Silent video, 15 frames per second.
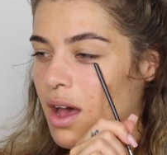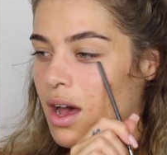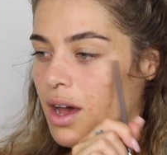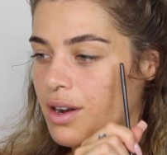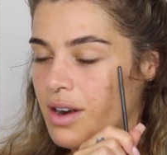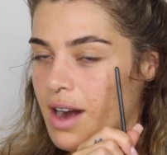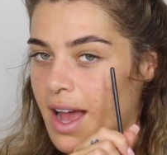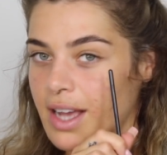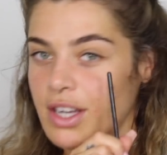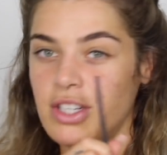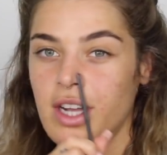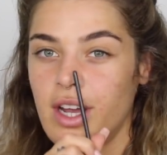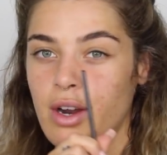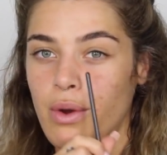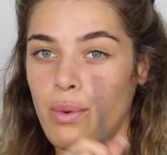under
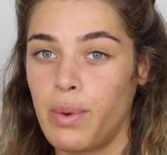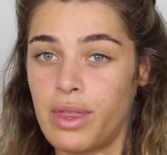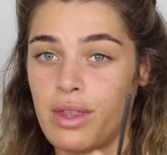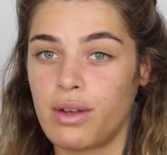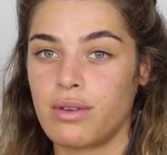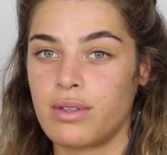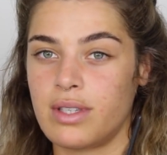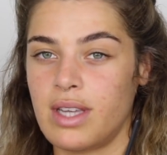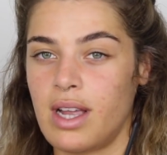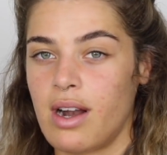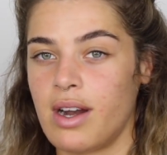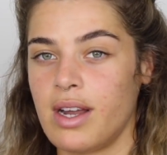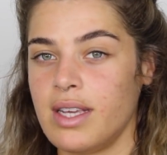eyeshadow with the concealer.